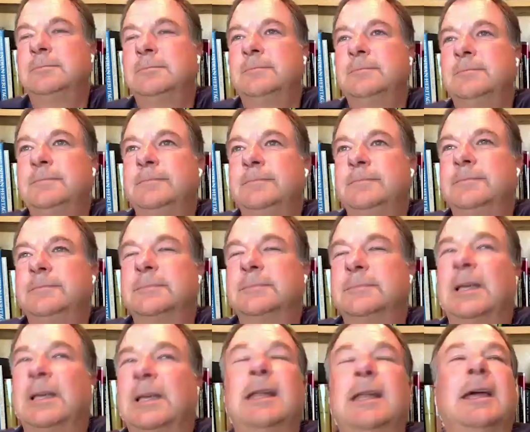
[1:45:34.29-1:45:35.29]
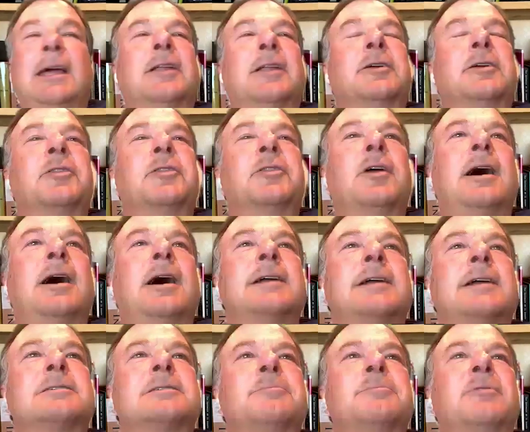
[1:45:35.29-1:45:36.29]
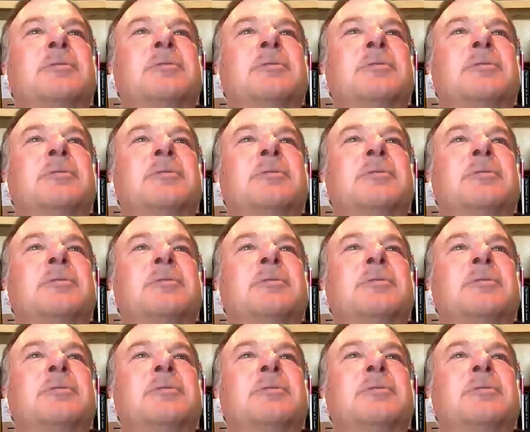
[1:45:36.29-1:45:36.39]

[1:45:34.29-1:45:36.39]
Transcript: Any other thoughts from the panelists?